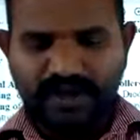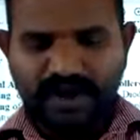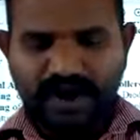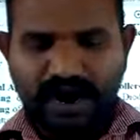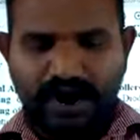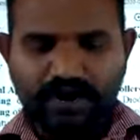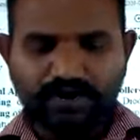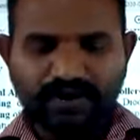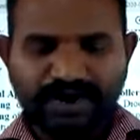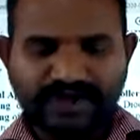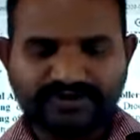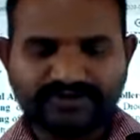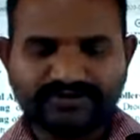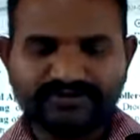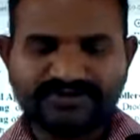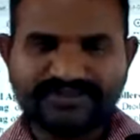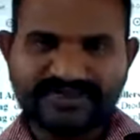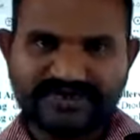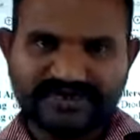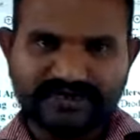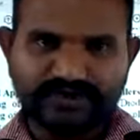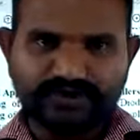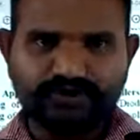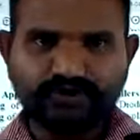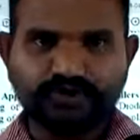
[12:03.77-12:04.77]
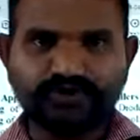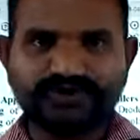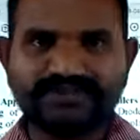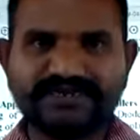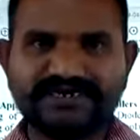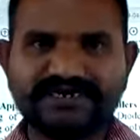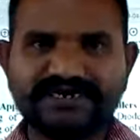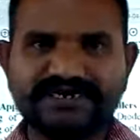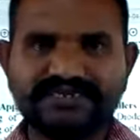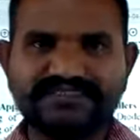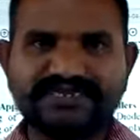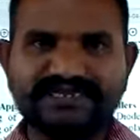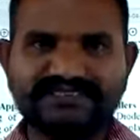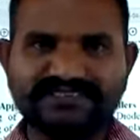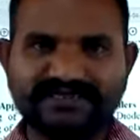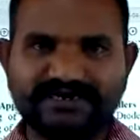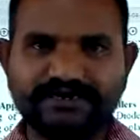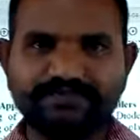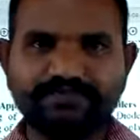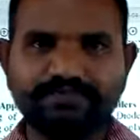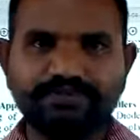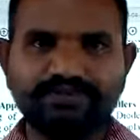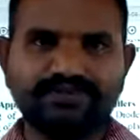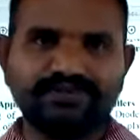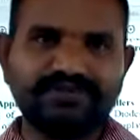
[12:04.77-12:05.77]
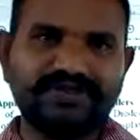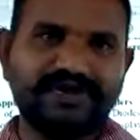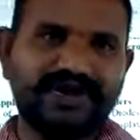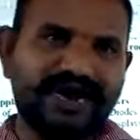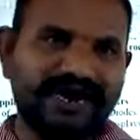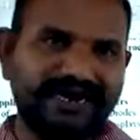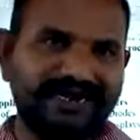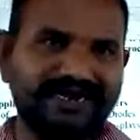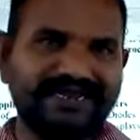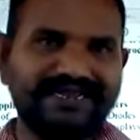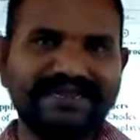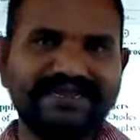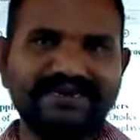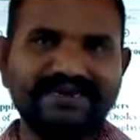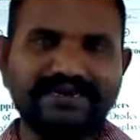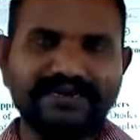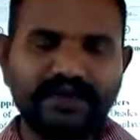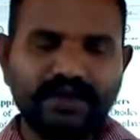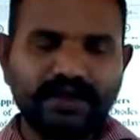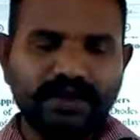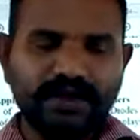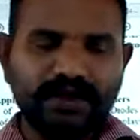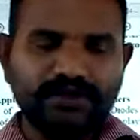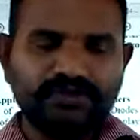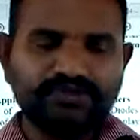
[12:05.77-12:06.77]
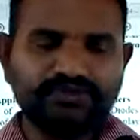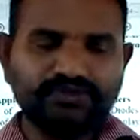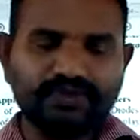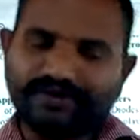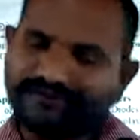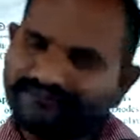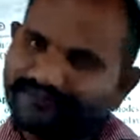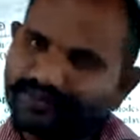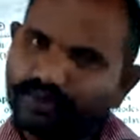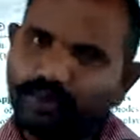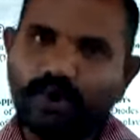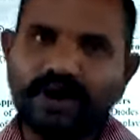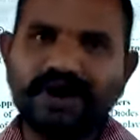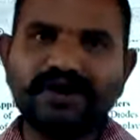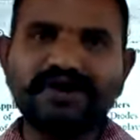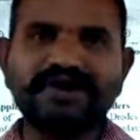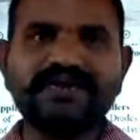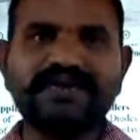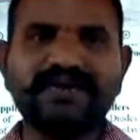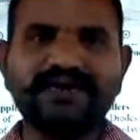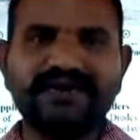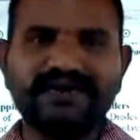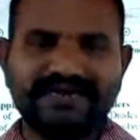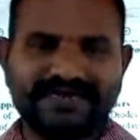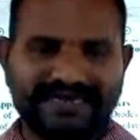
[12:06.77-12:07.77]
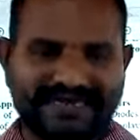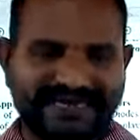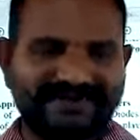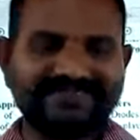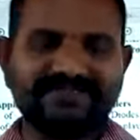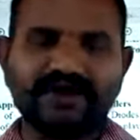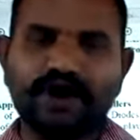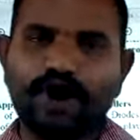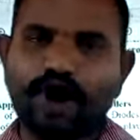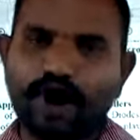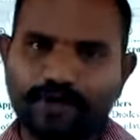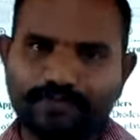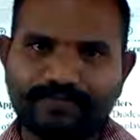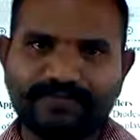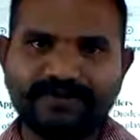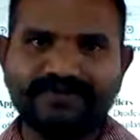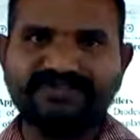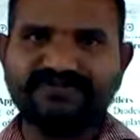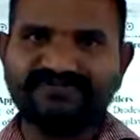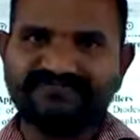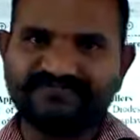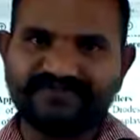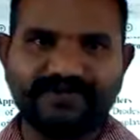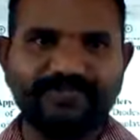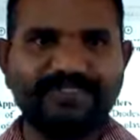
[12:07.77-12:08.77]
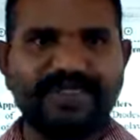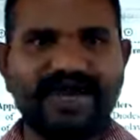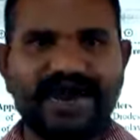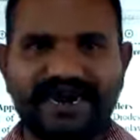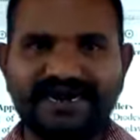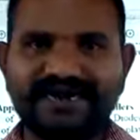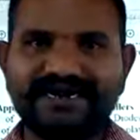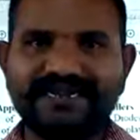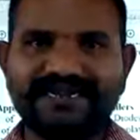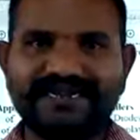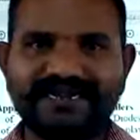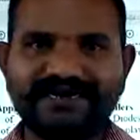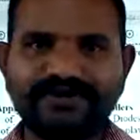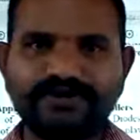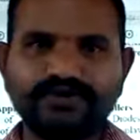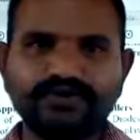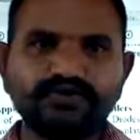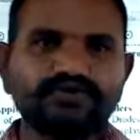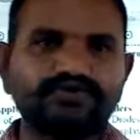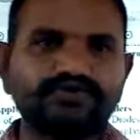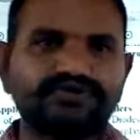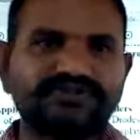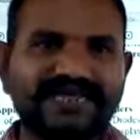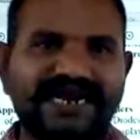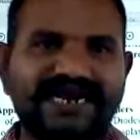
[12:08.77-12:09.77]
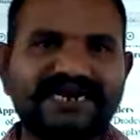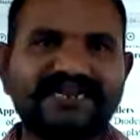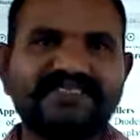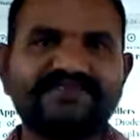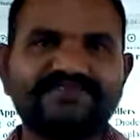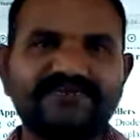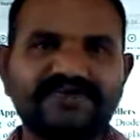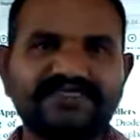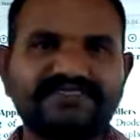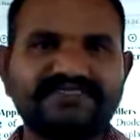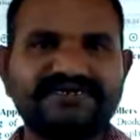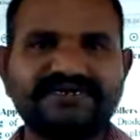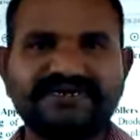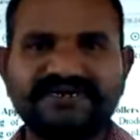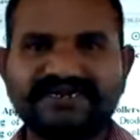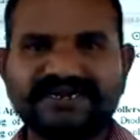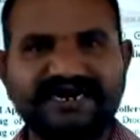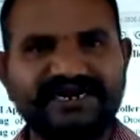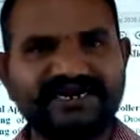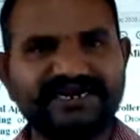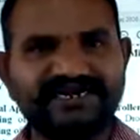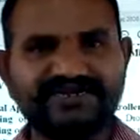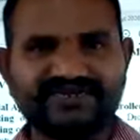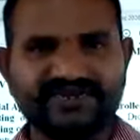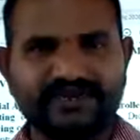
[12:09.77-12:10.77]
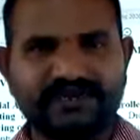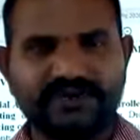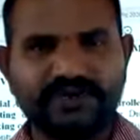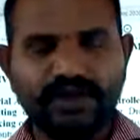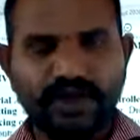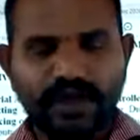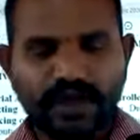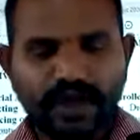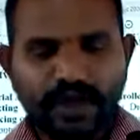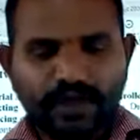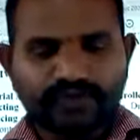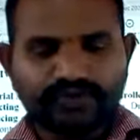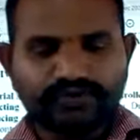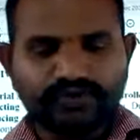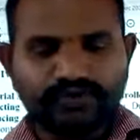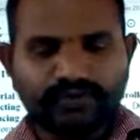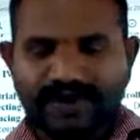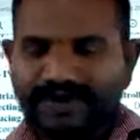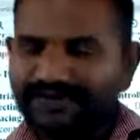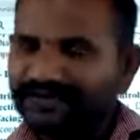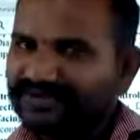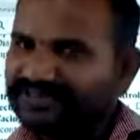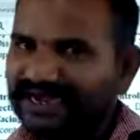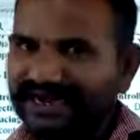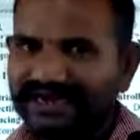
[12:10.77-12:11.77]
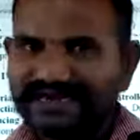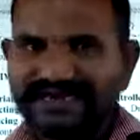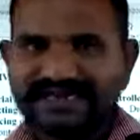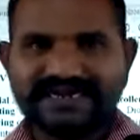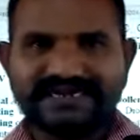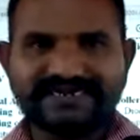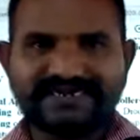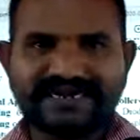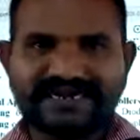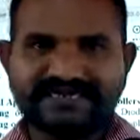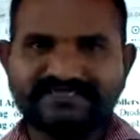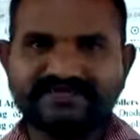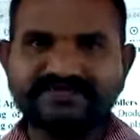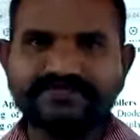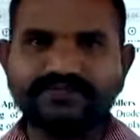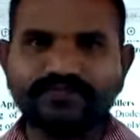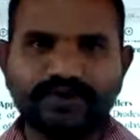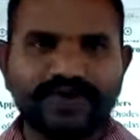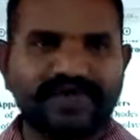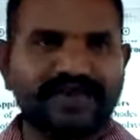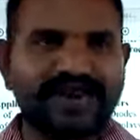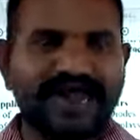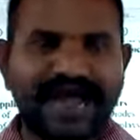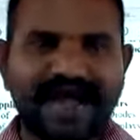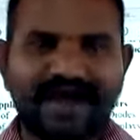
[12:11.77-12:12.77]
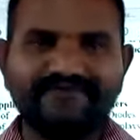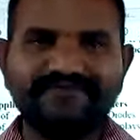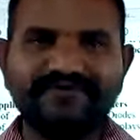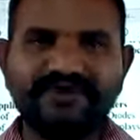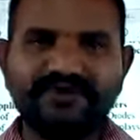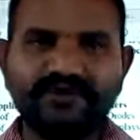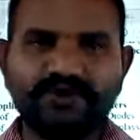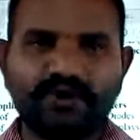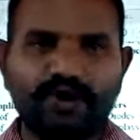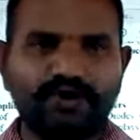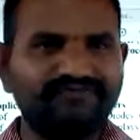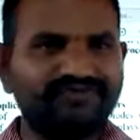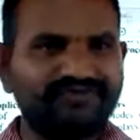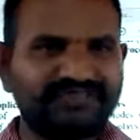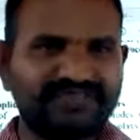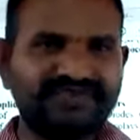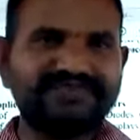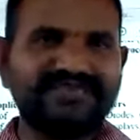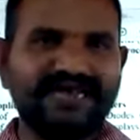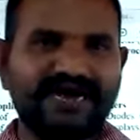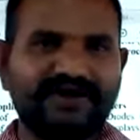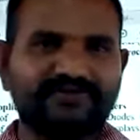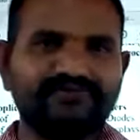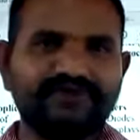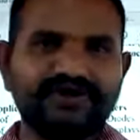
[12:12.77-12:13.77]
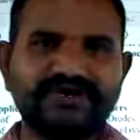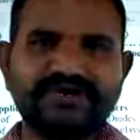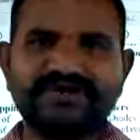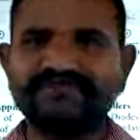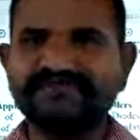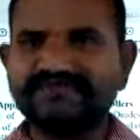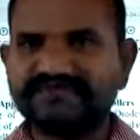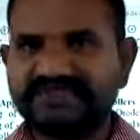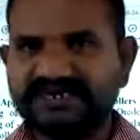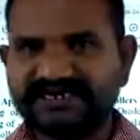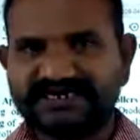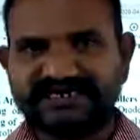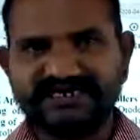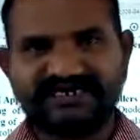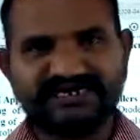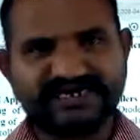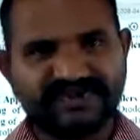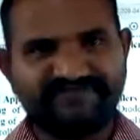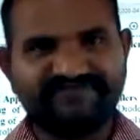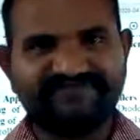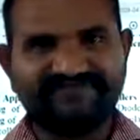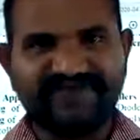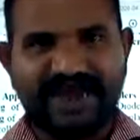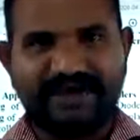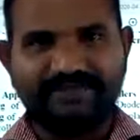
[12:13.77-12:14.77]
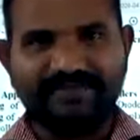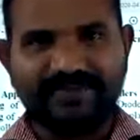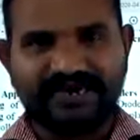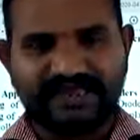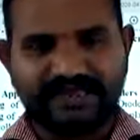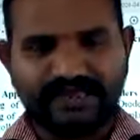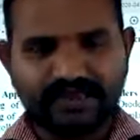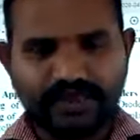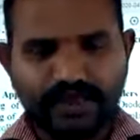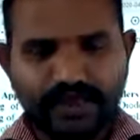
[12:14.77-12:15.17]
I would like to send the two signals as an input to the AND gate. So if you want to get the operation from the AND gate, you should satisfy certain condition. So whatever the AND gate ICs we are having, obviously they are working with the TTL family.